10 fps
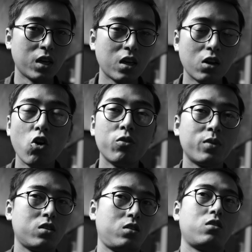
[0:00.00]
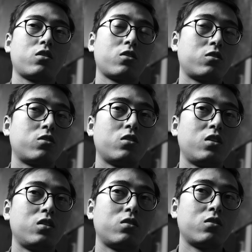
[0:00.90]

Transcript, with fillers: i get home and the the,